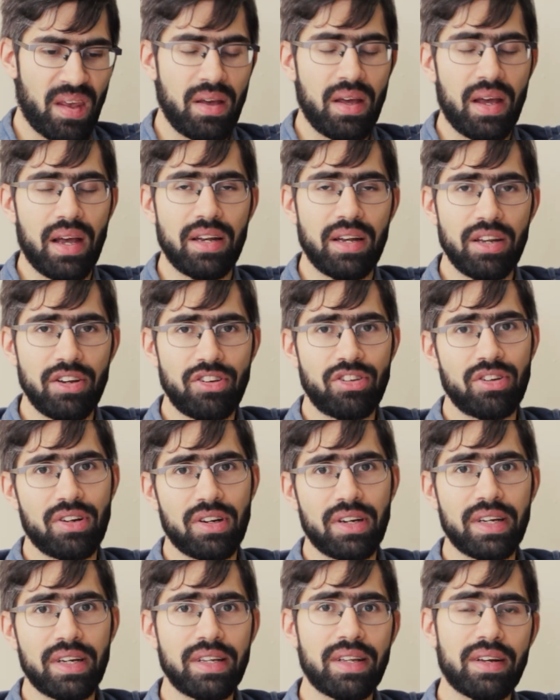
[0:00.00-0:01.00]

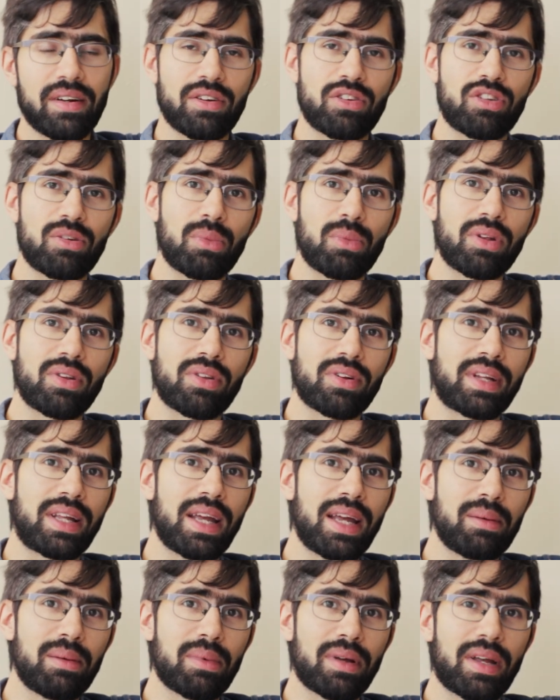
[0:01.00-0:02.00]
Additionally, there are some other
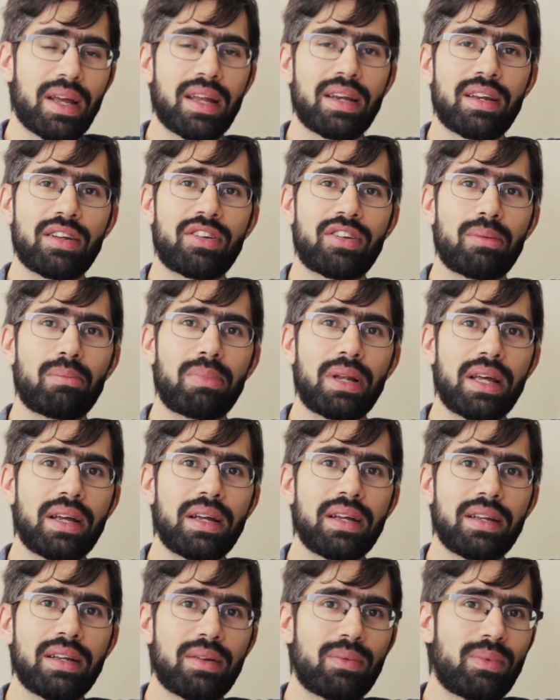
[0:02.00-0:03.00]
game mechanics at
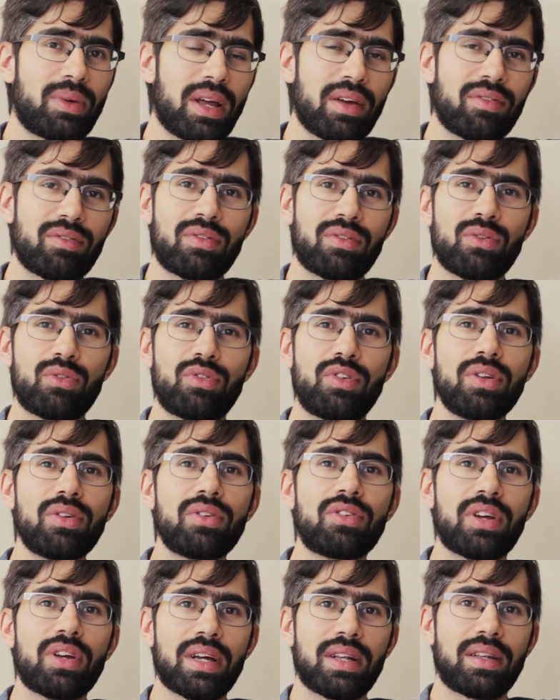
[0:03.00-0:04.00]
play that we haven't
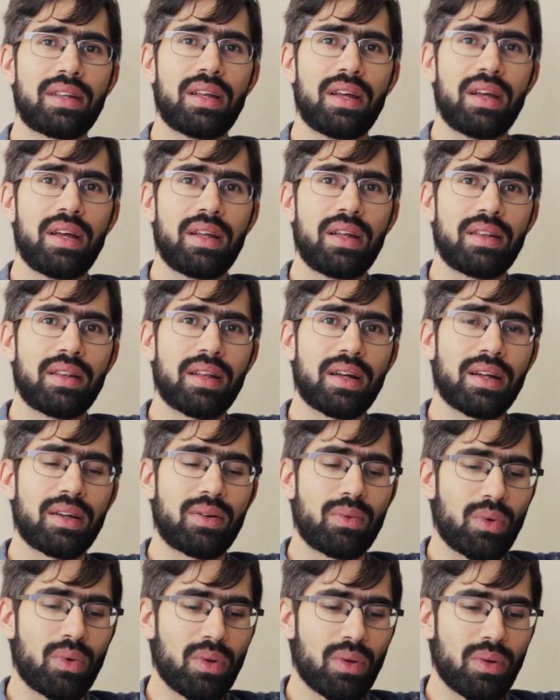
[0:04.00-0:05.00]
revealed yet that
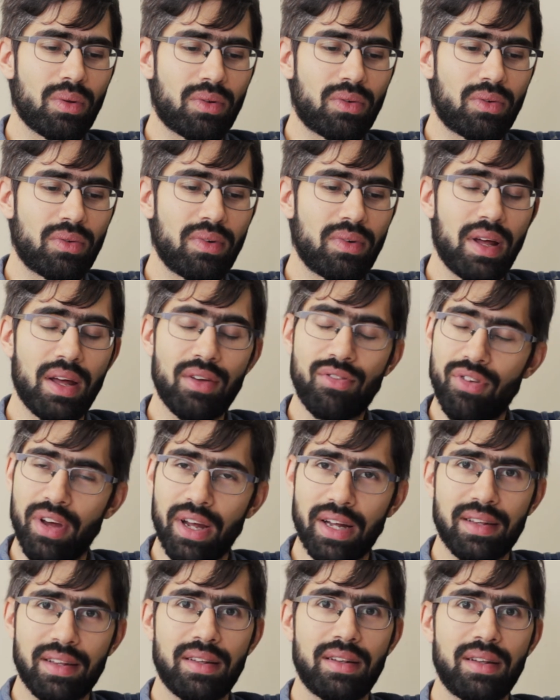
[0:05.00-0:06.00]
will
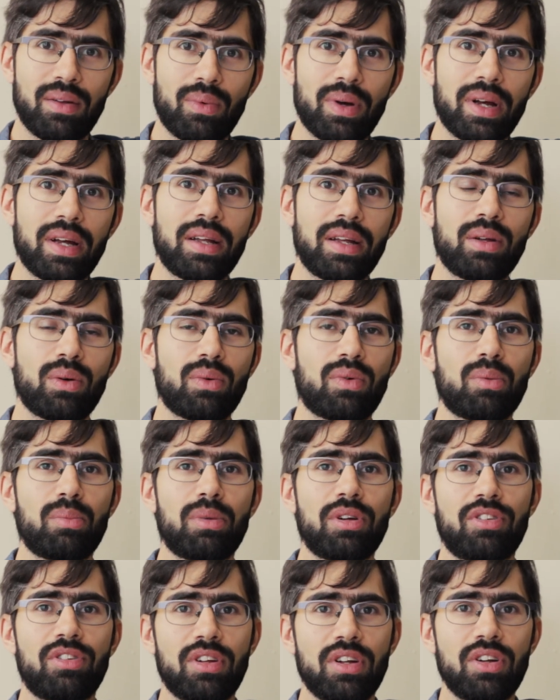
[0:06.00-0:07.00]
affect the way you will be
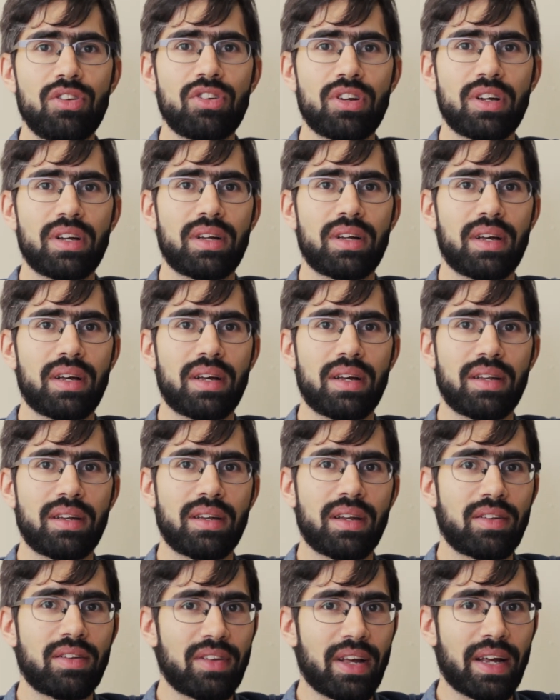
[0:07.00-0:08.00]
sieging
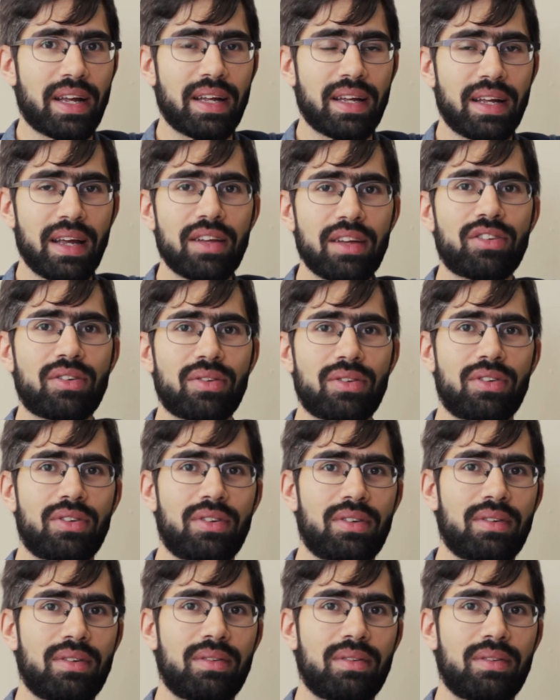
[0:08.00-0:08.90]
and attacking castles.